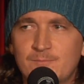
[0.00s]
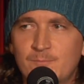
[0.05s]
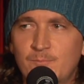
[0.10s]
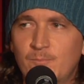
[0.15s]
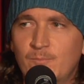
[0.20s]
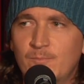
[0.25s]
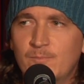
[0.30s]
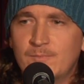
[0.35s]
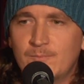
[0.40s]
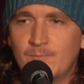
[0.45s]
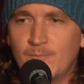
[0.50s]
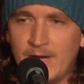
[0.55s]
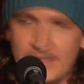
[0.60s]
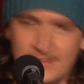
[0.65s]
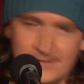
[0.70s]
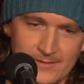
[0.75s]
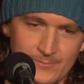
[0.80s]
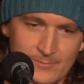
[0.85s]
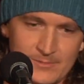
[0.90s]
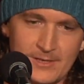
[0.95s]
his,
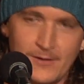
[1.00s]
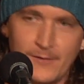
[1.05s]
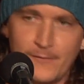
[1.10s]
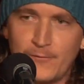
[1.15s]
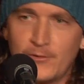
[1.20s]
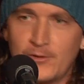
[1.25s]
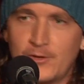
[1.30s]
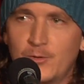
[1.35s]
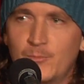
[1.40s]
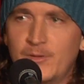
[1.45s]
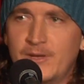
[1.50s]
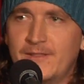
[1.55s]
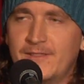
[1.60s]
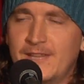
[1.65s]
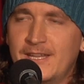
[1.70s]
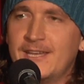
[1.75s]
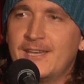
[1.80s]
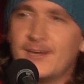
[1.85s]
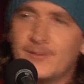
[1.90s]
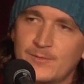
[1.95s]
minds himself for a little bit,
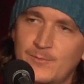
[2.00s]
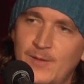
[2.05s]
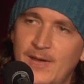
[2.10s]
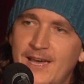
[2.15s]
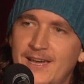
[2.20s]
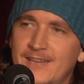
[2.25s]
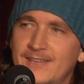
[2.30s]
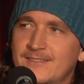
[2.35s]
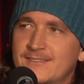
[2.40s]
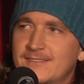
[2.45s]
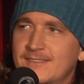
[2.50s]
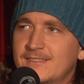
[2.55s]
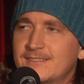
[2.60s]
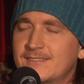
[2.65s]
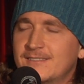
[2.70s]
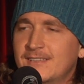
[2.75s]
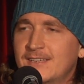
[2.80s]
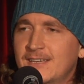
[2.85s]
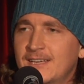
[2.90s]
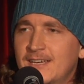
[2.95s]
and then he comes back and
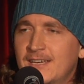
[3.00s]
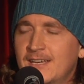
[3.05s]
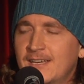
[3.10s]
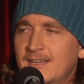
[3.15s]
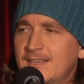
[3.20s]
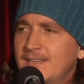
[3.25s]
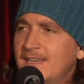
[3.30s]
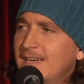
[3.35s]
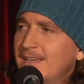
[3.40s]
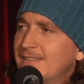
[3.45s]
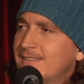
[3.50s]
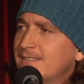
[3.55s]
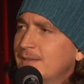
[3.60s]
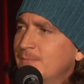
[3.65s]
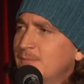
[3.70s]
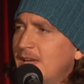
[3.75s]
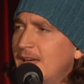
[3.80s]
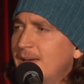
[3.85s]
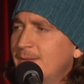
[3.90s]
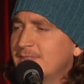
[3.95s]
says, "Yeah,
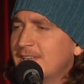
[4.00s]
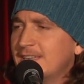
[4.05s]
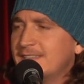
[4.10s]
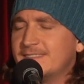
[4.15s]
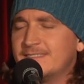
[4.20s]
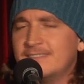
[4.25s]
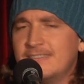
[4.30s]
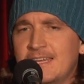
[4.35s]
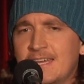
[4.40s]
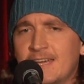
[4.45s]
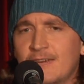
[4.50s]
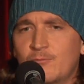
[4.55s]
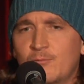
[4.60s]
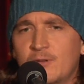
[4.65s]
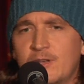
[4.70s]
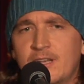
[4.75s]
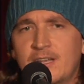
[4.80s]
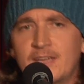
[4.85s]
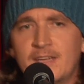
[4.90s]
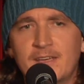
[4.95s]
sometimes I sing
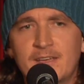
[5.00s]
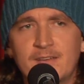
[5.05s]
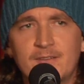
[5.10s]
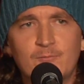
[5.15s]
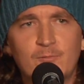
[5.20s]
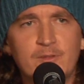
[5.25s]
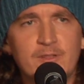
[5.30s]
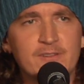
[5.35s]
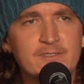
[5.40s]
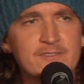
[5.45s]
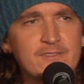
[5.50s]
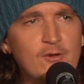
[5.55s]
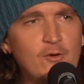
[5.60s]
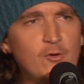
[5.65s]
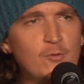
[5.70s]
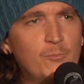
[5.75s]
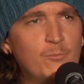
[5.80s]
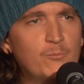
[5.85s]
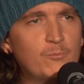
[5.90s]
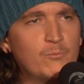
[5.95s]
when uh, when there's
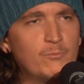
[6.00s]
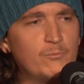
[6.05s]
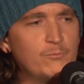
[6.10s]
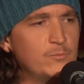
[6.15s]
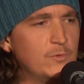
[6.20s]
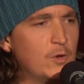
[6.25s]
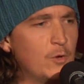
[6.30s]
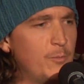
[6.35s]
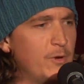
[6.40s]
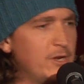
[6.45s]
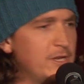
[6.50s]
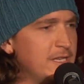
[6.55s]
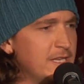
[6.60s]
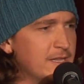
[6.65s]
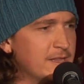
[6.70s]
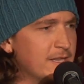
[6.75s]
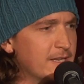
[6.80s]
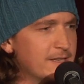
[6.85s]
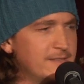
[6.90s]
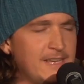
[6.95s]
no
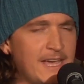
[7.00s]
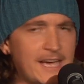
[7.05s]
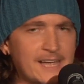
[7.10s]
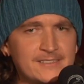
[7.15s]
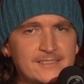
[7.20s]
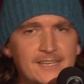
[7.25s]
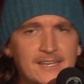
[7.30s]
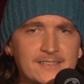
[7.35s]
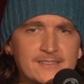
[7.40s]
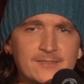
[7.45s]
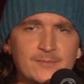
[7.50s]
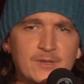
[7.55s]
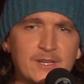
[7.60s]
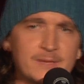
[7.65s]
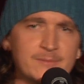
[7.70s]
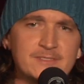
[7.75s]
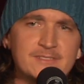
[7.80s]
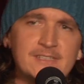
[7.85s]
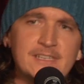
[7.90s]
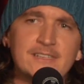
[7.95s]
nobody in the taxi. I
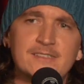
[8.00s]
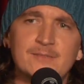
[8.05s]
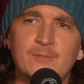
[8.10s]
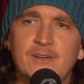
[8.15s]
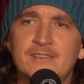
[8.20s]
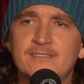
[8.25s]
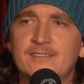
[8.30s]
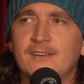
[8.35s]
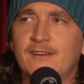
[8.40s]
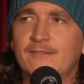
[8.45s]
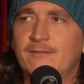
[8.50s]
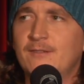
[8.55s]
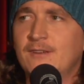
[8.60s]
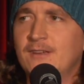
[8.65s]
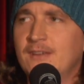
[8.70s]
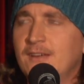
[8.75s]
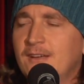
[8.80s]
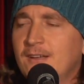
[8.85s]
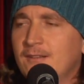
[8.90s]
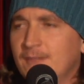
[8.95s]
sometimes sing to myself."
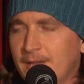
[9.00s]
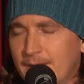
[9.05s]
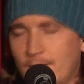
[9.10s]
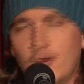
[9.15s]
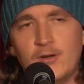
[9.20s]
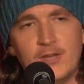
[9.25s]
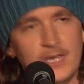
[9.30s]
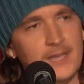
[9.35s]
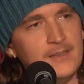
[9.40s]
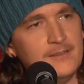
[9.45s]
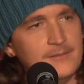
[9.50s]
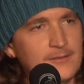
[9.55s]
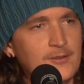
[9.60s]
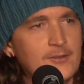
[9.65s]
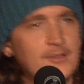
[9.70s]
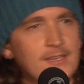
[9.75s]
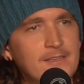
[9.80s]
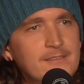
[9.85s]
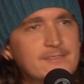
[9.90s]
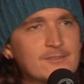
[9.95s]
I'm like, oh yeah,
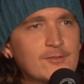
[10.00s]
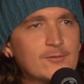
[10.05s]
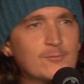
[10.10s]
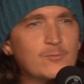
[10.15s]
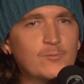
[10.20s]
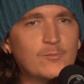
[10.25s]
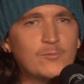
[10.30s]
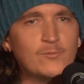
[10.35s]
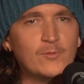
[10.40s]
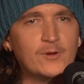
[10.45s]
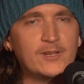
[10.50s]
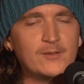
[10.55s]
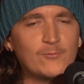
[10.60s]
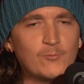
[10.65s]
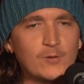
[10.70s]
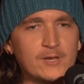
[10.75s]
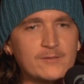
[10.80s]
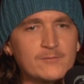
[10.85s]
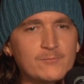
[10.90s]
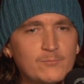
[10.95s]
okay. So
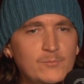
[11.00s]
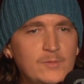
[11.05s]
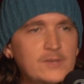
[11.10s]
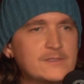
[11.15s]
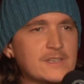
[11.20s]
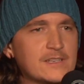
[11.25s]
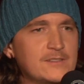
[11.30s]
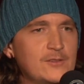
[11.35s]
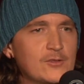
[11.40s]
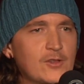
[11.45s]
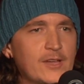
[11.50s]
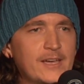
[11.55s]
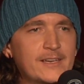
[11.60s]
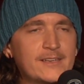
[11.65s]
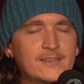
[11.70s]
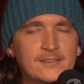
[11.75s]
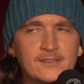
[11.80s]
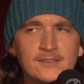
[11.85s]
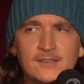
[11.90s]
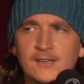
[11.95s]
what what music do you
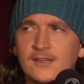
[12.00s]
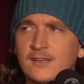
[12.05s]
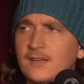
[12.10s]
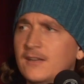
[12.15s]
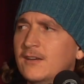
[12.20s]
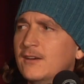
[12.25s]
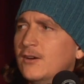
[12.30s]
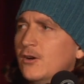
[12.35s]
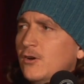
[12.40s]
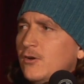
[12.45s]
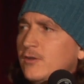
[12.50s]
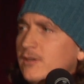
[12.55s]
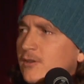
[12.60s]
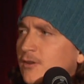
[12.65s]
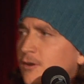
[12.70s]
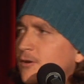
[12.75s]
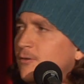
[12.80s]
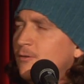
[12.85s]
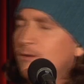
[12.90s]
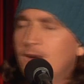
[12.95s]
like? Oh,
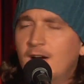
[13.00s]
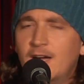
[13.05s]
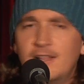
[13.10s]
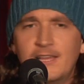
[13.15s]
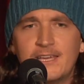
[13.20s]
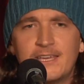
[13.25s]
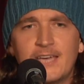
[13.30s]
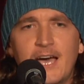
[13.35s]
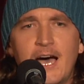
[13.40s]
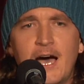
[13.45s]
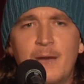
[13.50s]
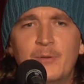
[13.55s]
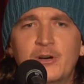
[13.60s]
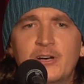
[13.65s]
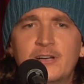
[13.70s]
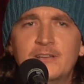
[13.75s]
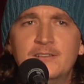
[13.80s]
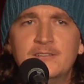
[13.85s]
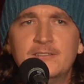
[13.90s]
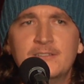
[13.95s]
you know, I like
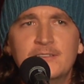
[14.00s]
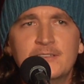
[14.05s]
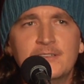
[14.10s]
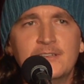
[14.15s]
ABBA.